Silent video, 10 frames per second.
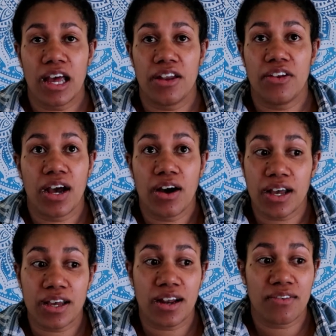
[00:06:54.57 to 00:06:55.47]
And now
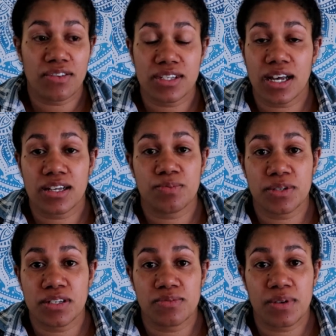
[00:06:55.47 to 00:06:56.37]
I can have this house
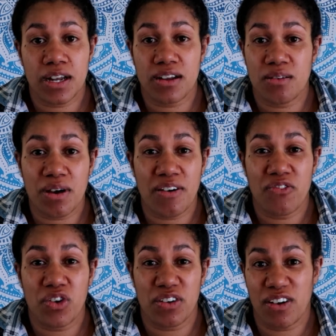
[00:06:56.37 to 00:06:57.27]
spick and span in
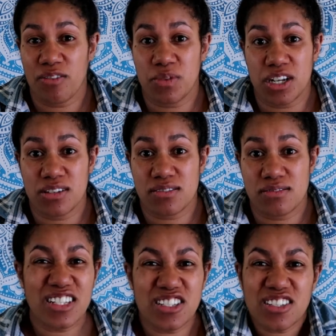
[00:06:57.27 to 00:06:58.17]
about 45
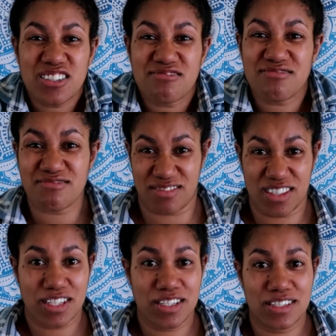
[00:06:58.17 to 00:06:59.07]
minutes. It's just
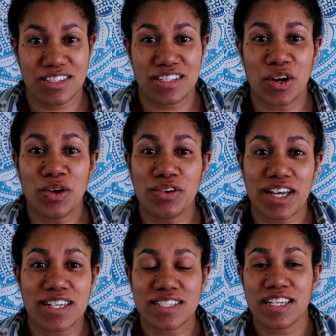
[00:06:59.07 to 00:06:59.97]
so
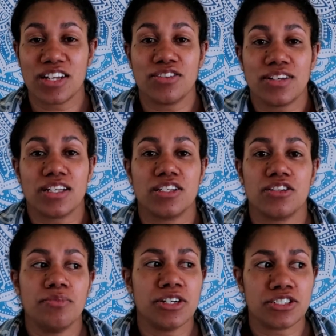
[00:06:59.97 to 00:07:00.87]
easy, and you get
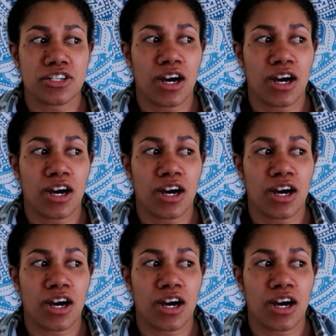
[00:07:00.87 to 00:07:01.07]
so much